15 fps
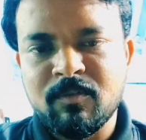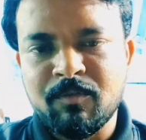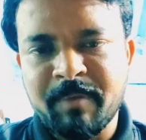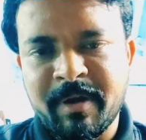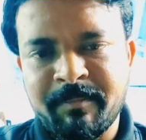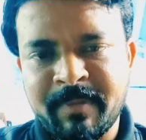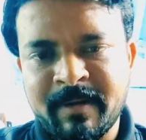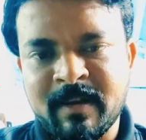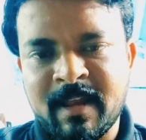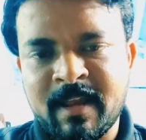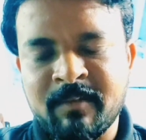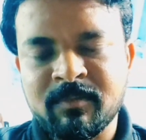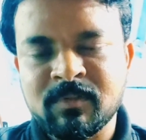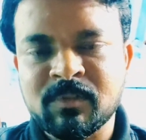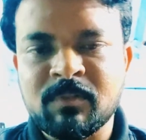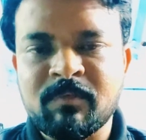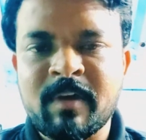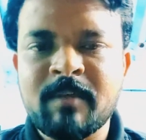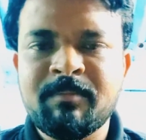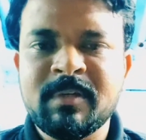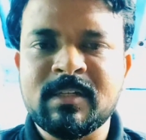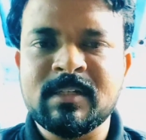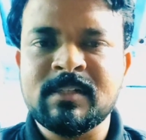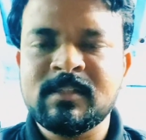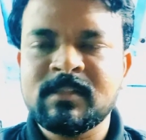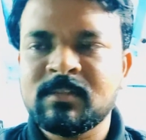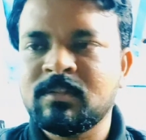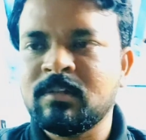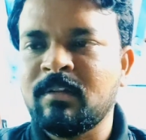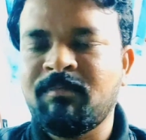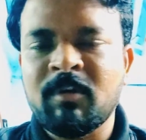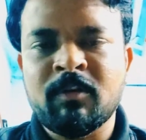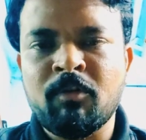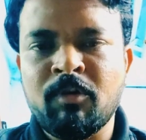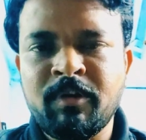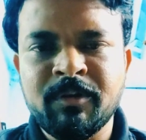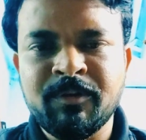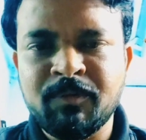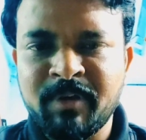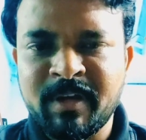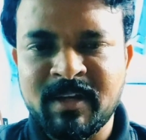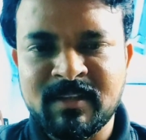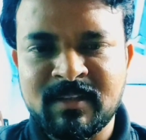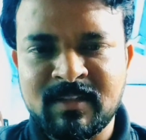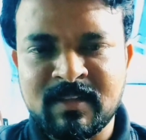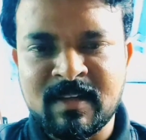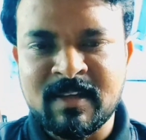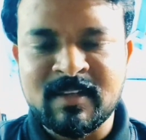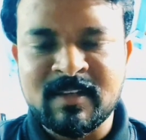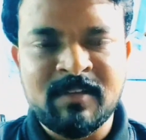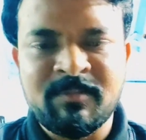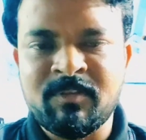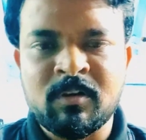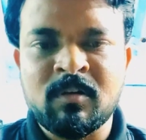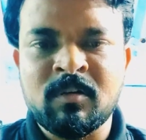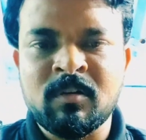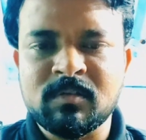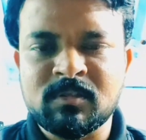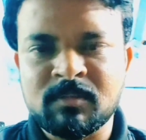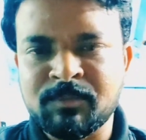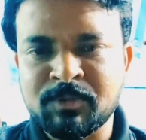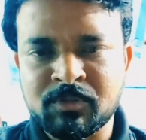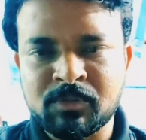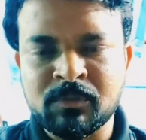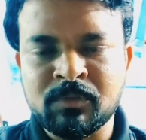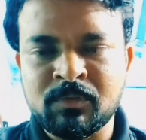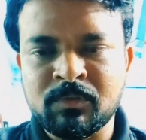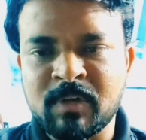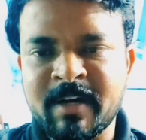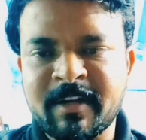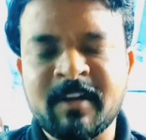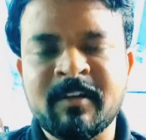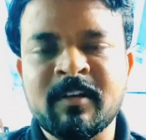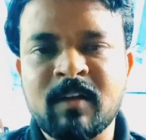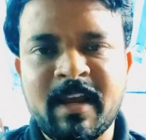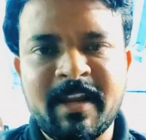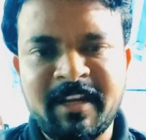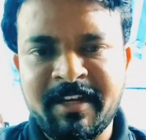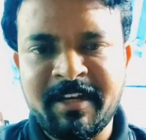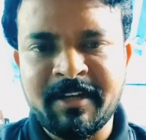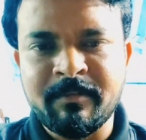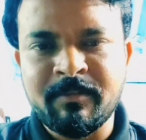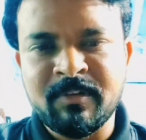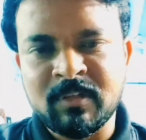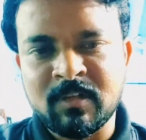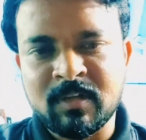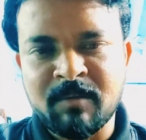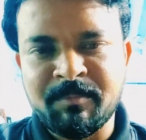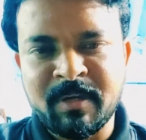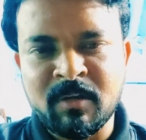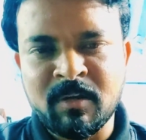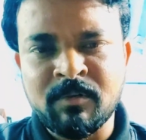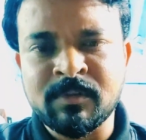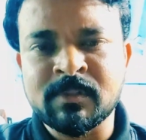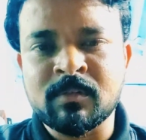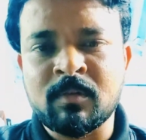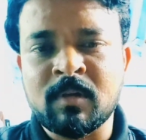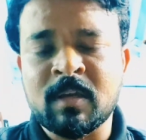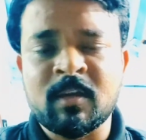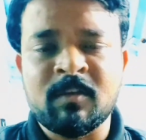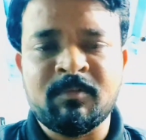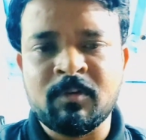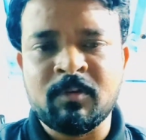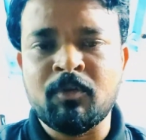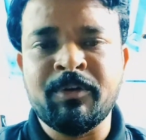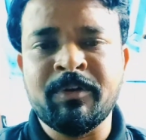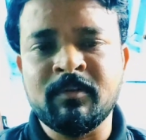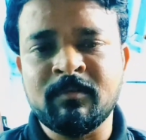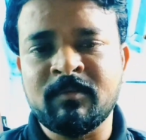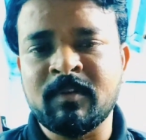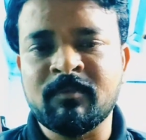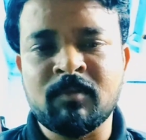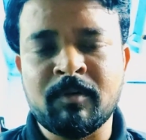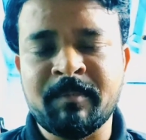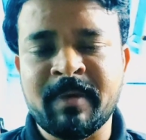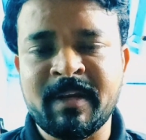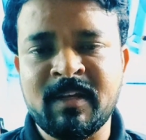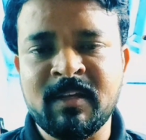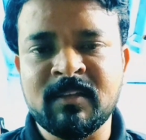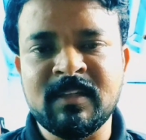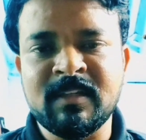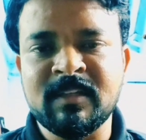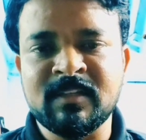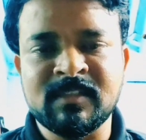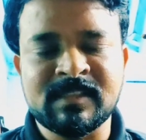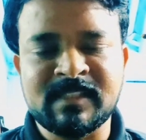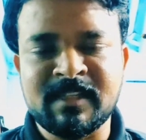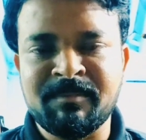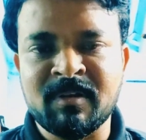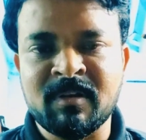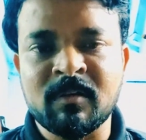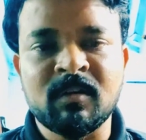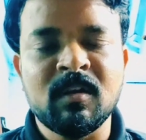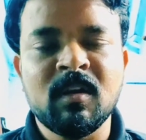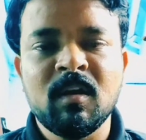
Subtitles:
human being life. So why? Because so if you are going to do anything, like if you are supposed to attend any interview in the coming hours, or like if you are going to perform anything in the seminar,